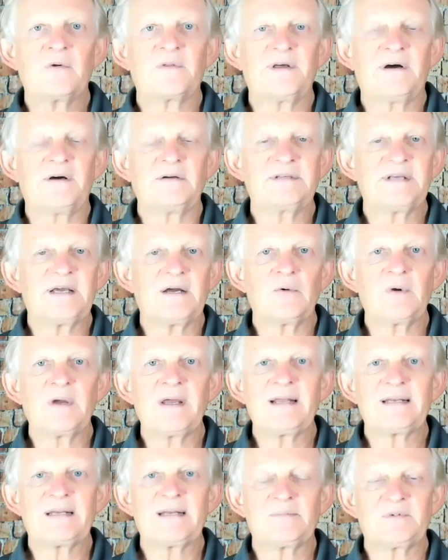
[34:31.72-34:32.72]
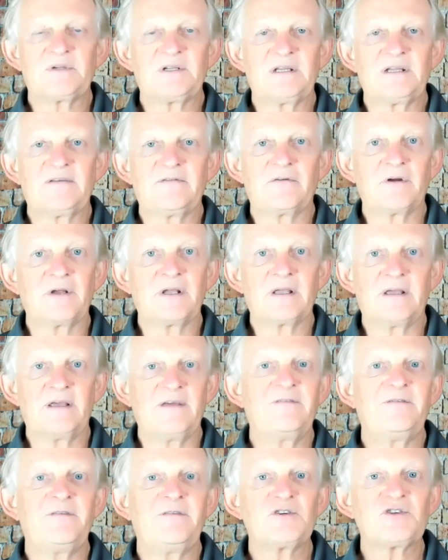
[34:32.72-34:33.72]
without that, we end up delivering
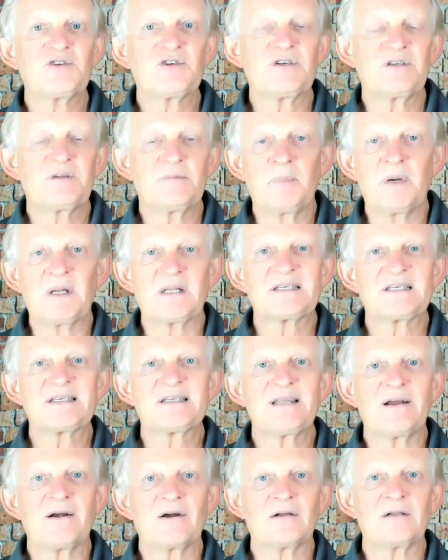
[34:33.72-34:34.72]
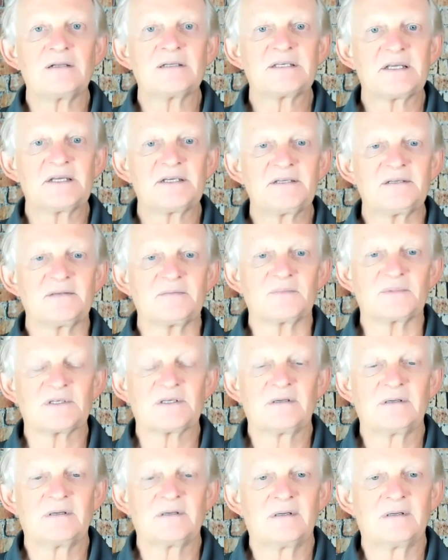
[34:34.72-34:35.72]
efficient but sterile systems.